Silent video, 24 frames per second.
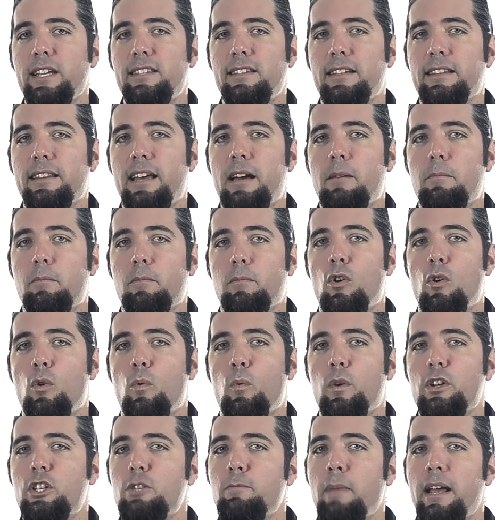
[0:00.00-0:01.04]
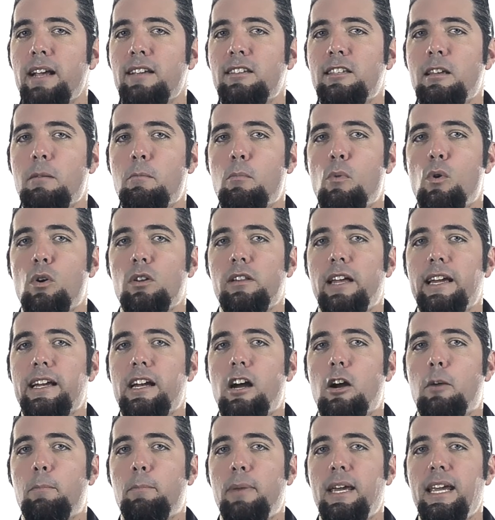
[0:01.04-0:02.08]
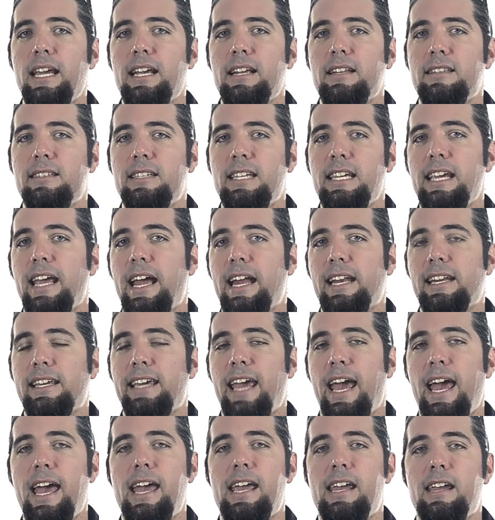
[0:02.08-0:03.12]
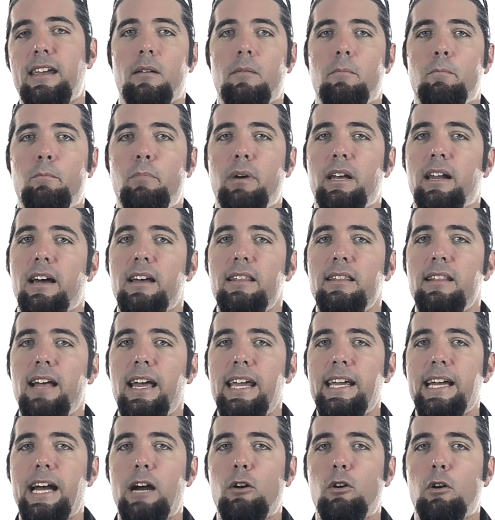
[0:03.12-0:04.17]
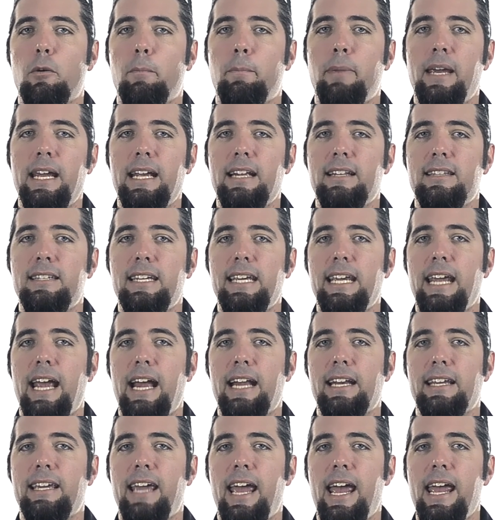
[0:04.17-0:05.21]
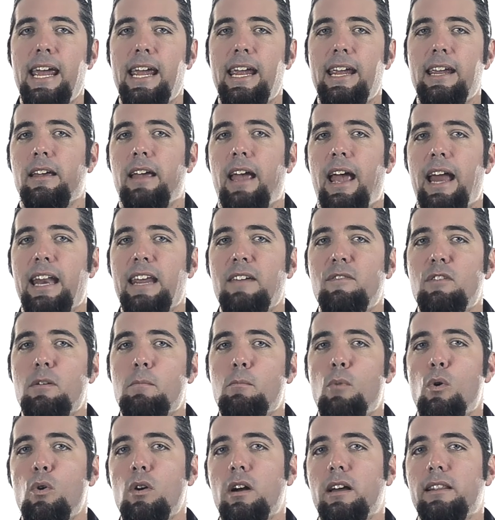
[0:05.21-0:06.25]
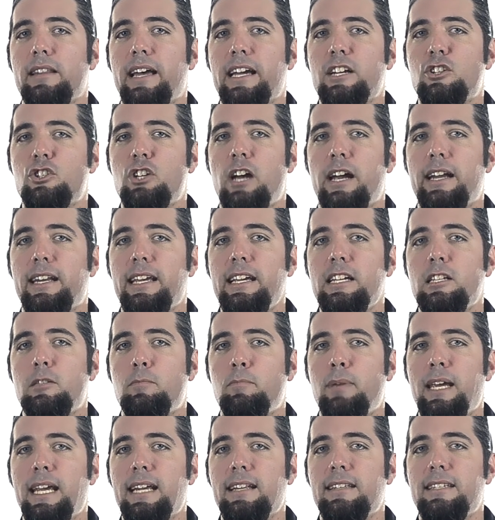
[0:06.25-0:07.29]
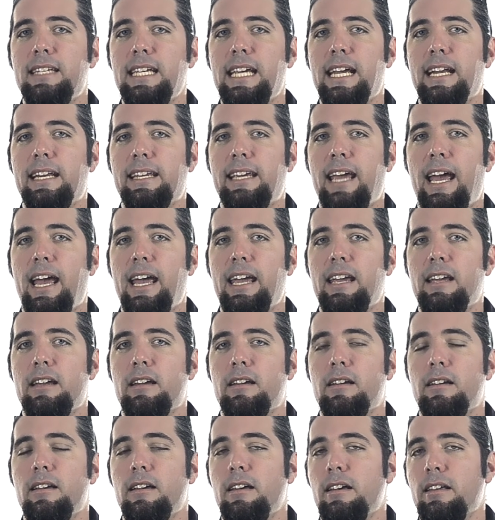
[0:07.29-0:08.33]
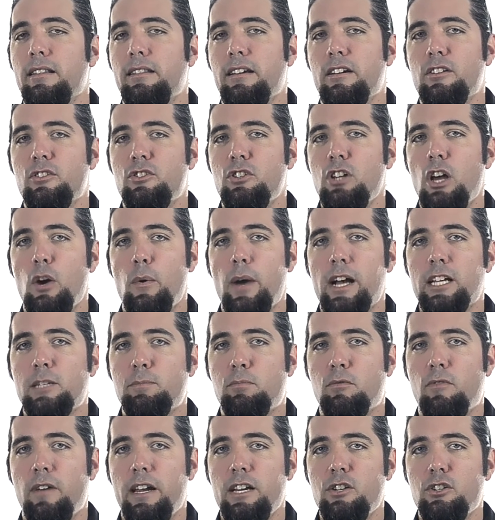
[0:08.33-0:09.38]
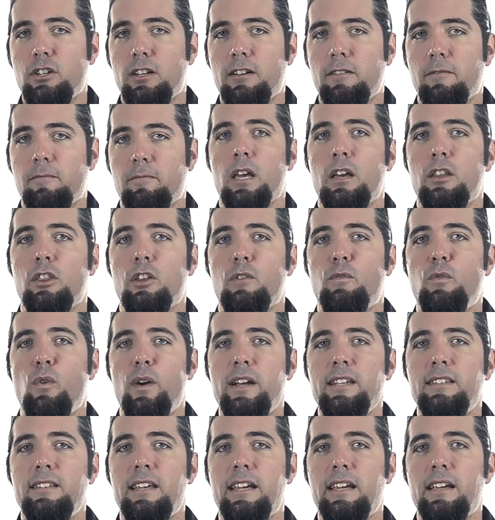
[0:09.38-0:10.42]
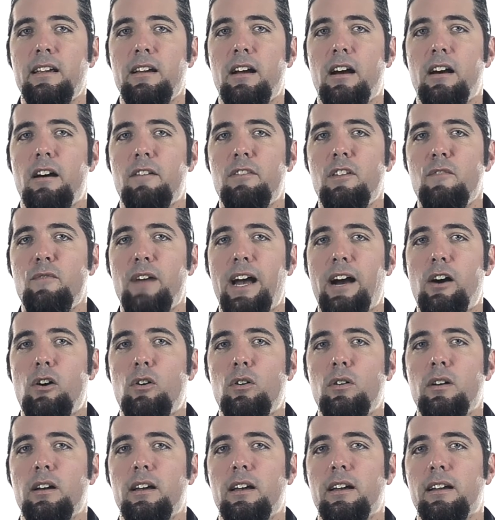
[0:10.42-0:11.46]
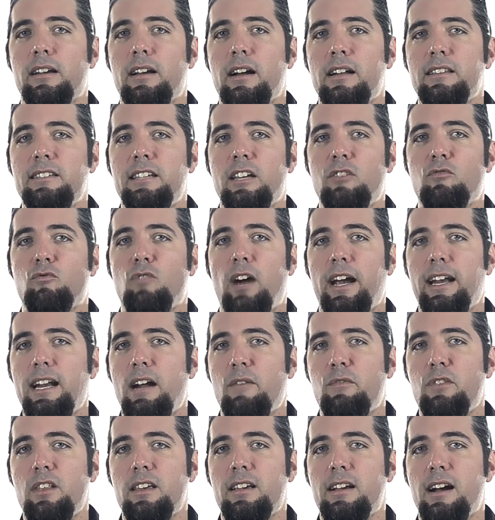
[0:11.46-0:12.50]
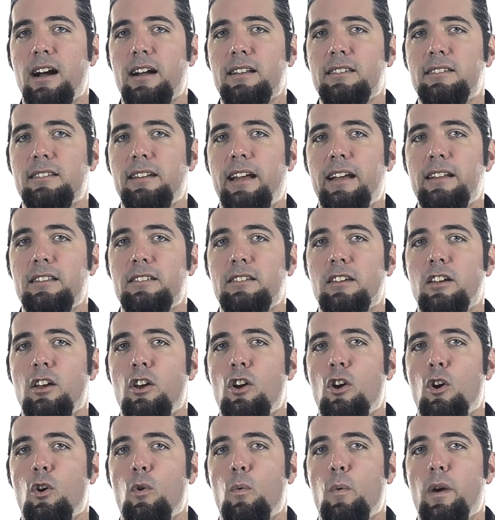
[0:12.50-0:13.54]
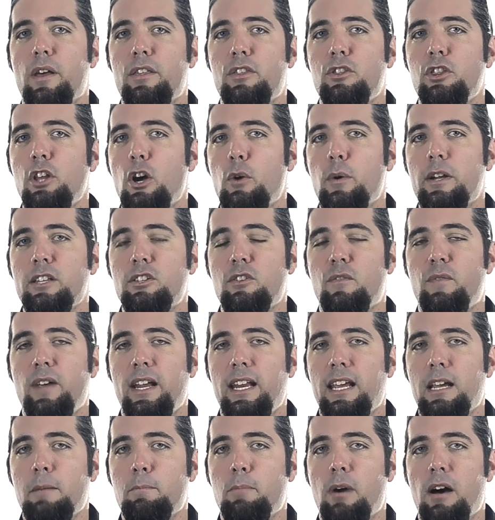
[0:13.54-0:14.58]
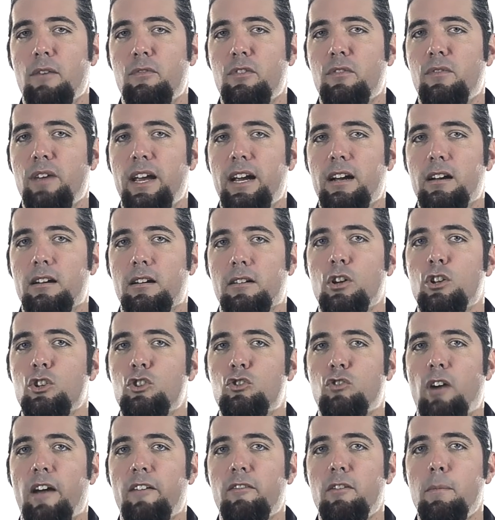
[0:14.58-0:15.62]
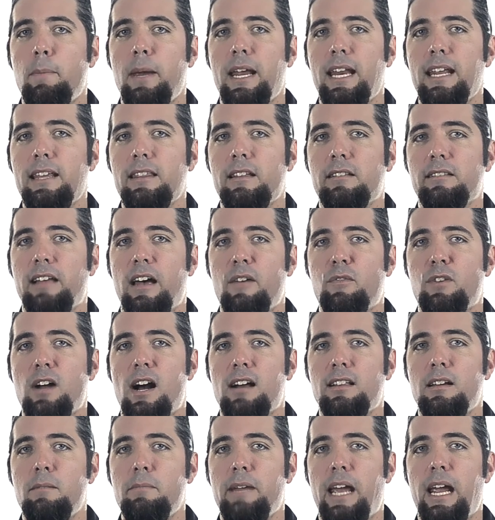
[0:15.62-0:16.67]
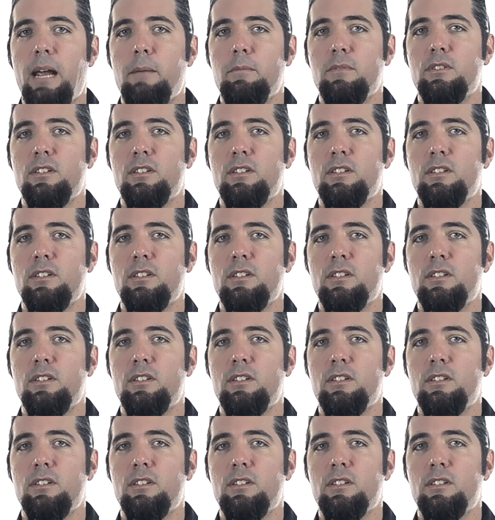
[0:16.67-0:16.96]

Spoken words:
them, which makes them more like our P, T, and K. But unlike our P, T, and K, and even more unlike Chinese P, T, and K, there's no aspiration. The voicing of the vowel cuts in right after the consonant with no intervening puff of air. Try repeating the left column names,